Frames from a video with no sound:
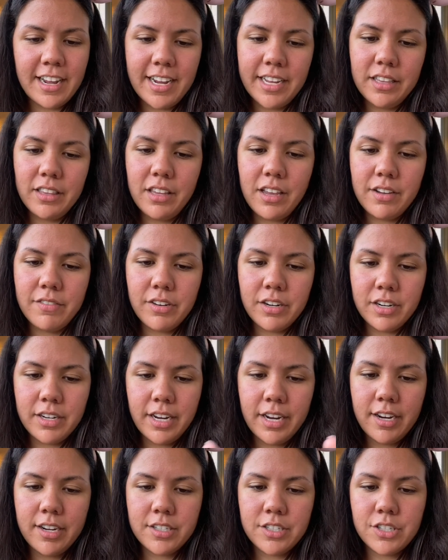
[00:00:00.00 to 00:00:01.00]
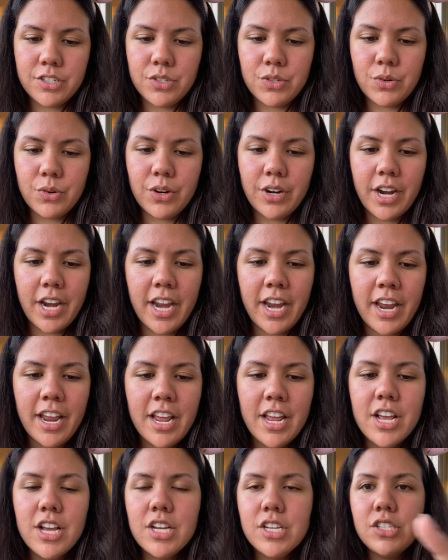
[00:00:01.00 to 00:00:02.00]
I love her character story.
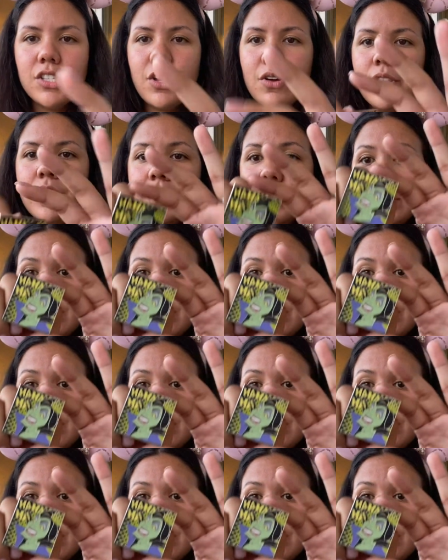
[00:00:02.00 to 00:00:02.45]
So this